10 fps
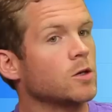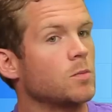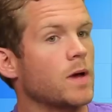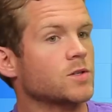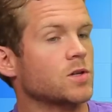You
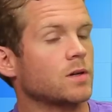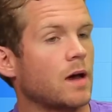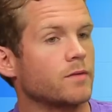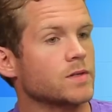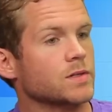mentioned
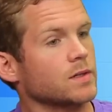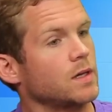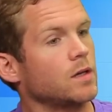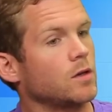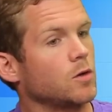
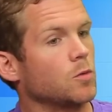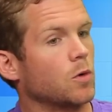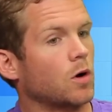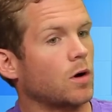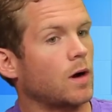obviously you
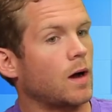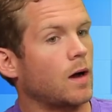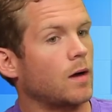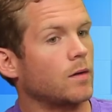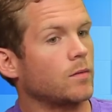
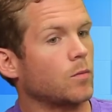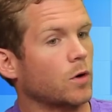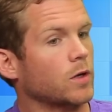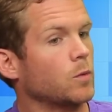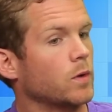were
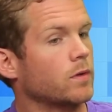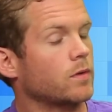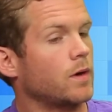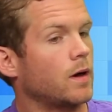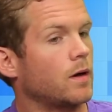working
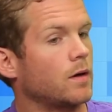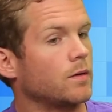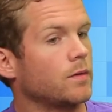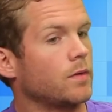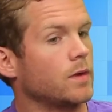with
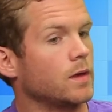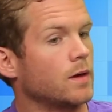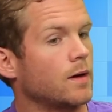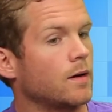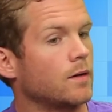
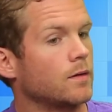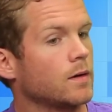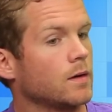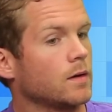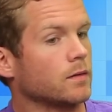the
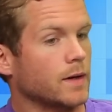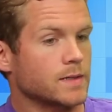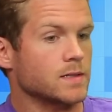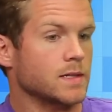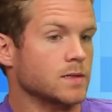
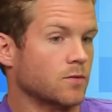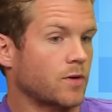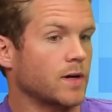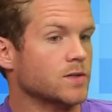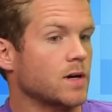licensees or
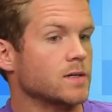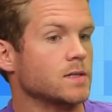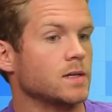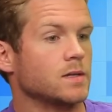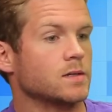
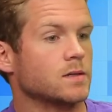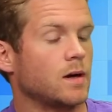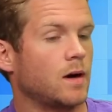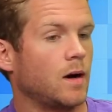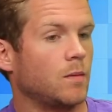franchisees
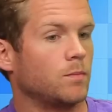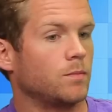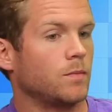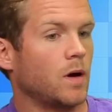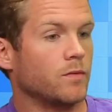
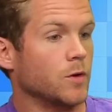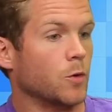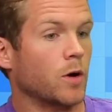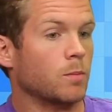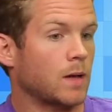of the
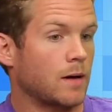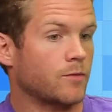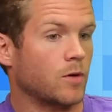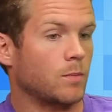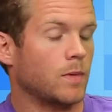Order Up
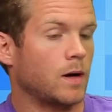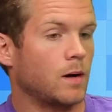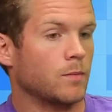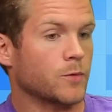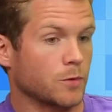
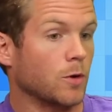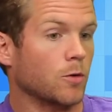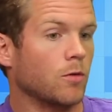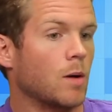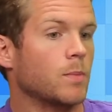platform through
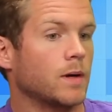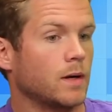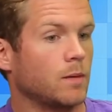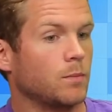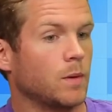Local Up
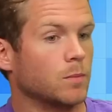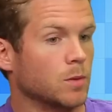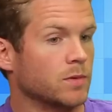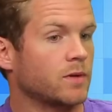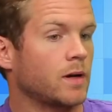in
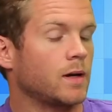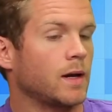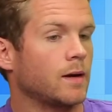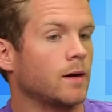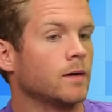Bloomington,
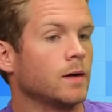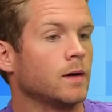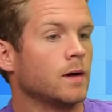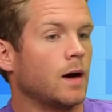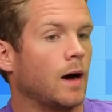Indiana.
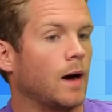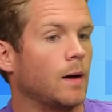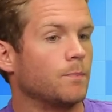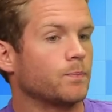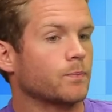
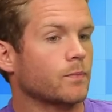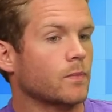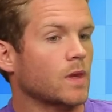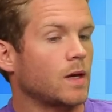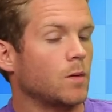
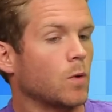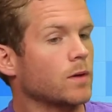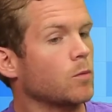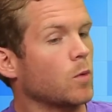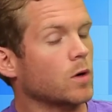And
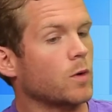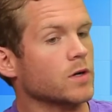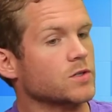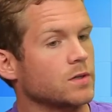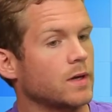one
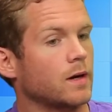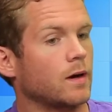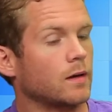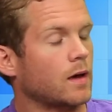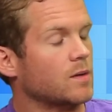question that
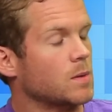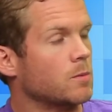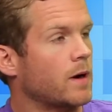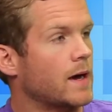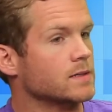a lot of
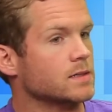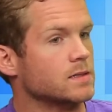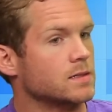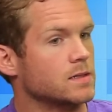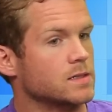people ask is